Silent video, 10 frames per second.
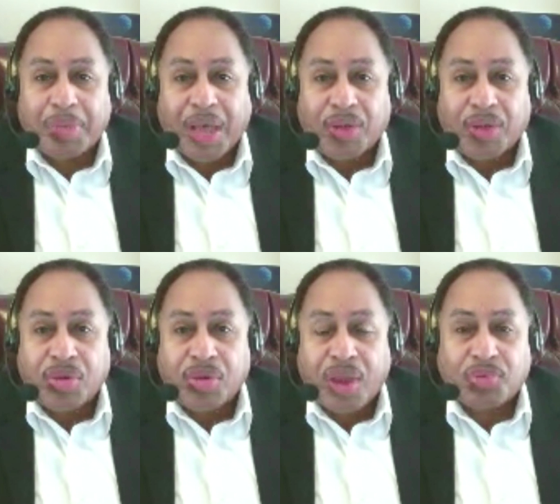about a
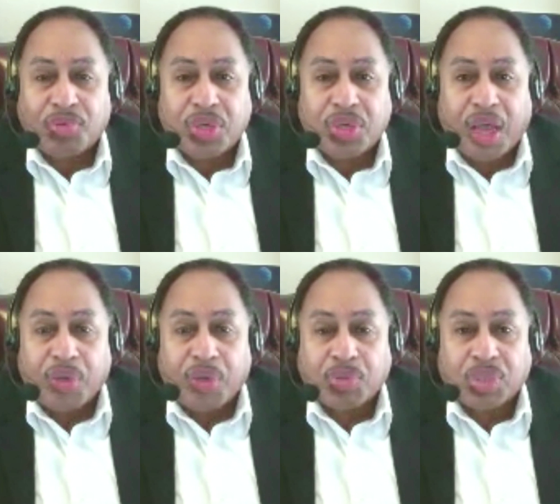year after he died,
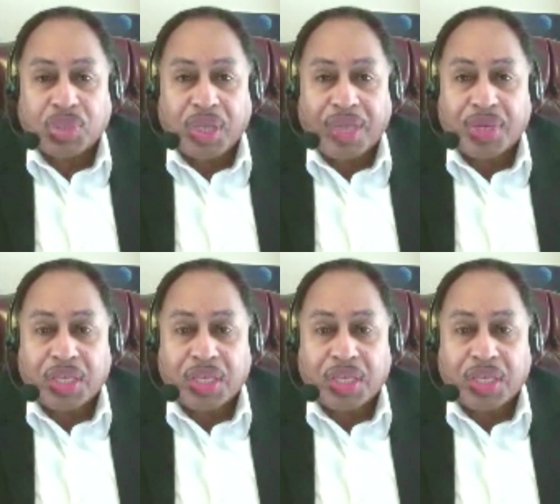when I was eleven, I
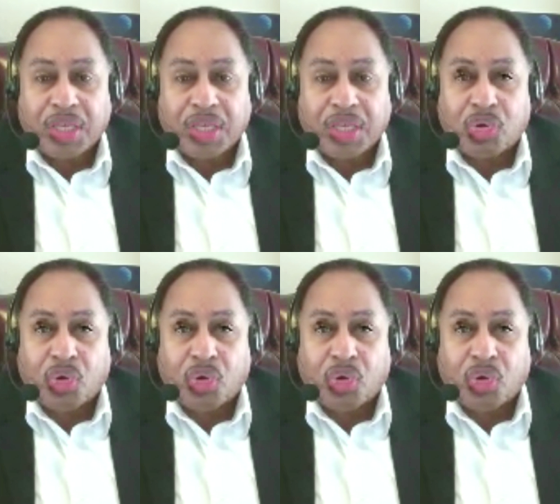came across